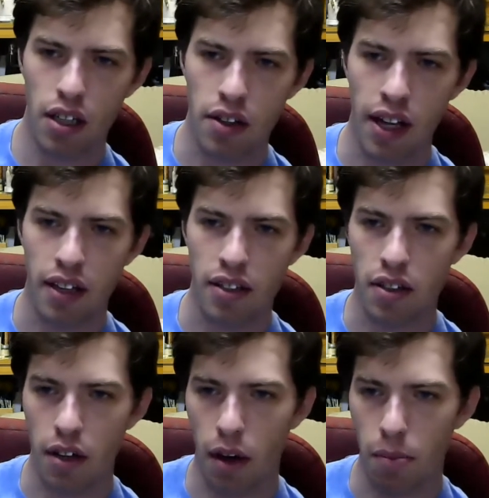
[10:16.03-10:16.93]
that
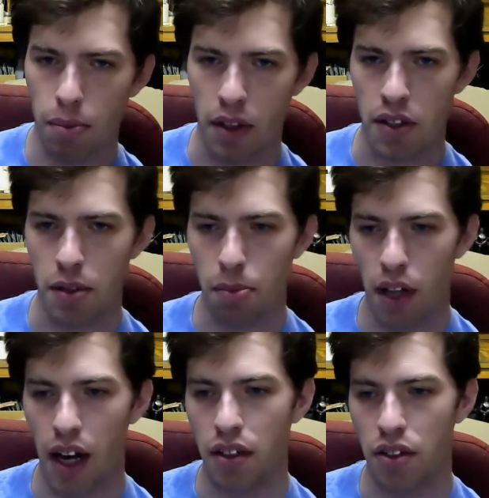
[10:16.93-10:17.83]
is
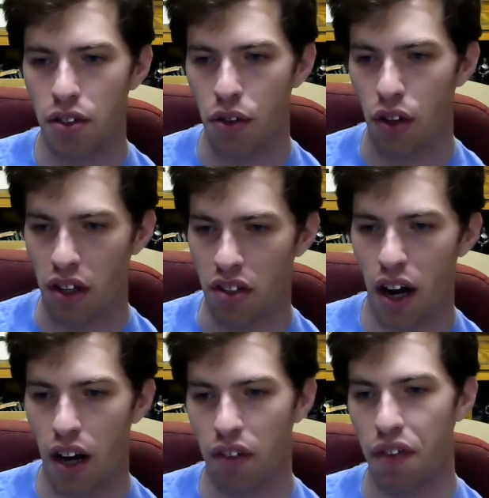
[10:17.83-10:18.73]
applied to the
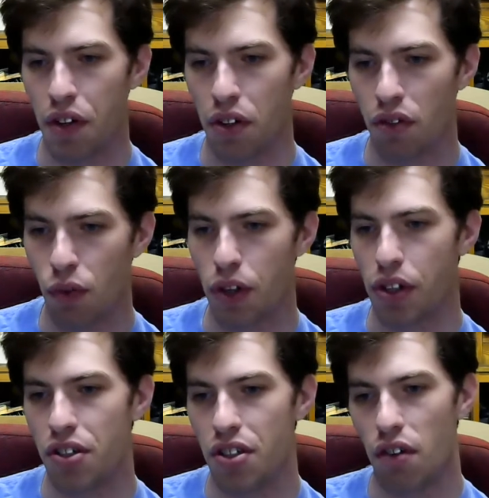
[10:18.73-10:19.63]
entire field for
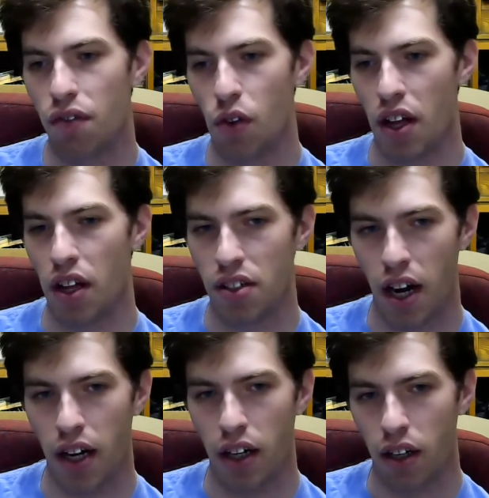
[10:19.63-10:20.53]
yourself for the
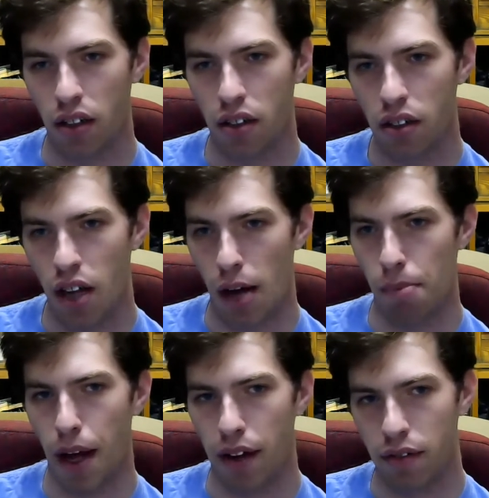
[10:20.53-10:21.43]
entire
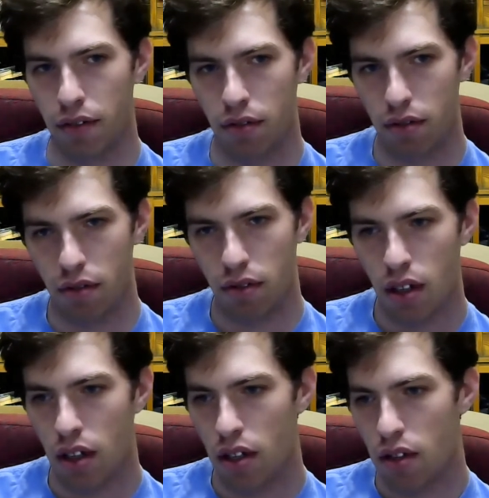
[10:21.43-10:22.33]
combat
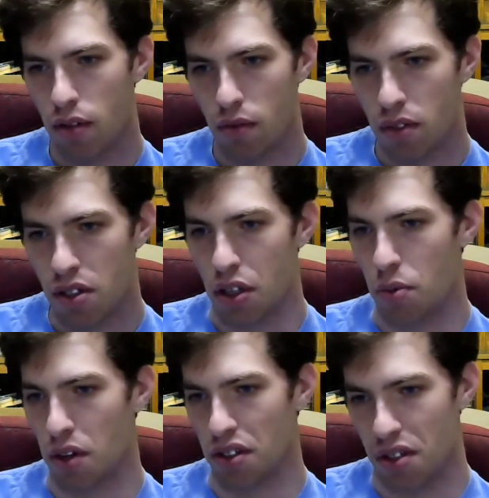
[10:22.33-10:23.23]

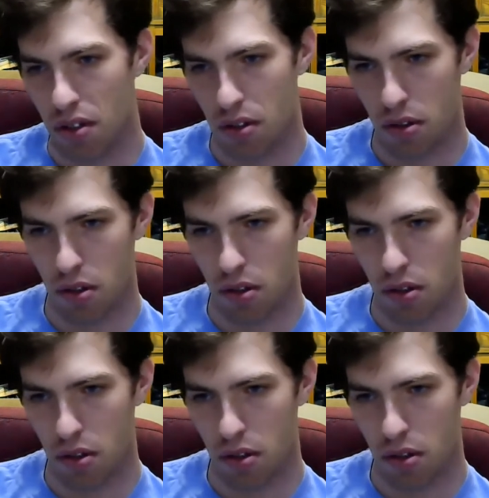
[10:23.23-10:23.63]
sequence.